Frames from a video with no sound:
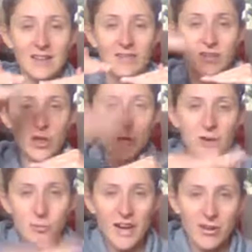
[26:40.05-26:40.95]
If there's too
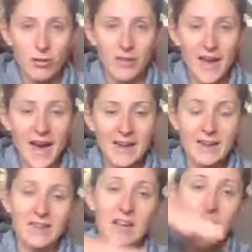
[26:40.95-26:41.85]
much pressure on the
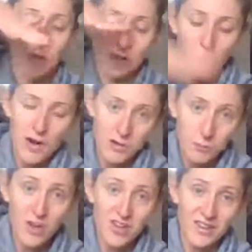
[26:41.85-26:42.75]
hand, your spine's
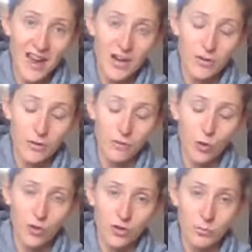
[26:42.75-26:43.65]
pushing down into the
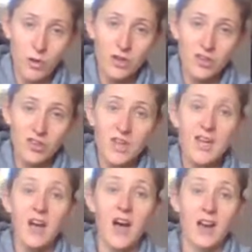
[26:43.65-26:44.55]
floor too much,
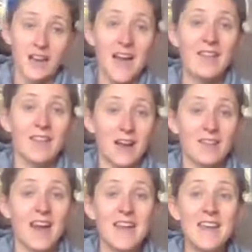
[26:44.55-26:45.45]
and again,
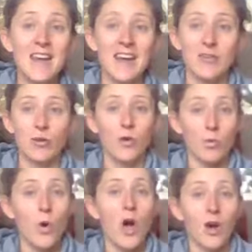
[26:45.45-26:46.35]
that indicates that you want to
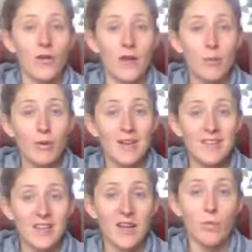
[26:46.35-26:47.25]
work on that
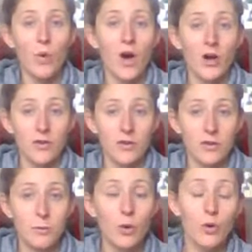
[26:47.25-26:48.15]
bracing and work on the
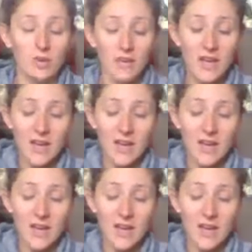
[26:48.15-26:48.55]
support.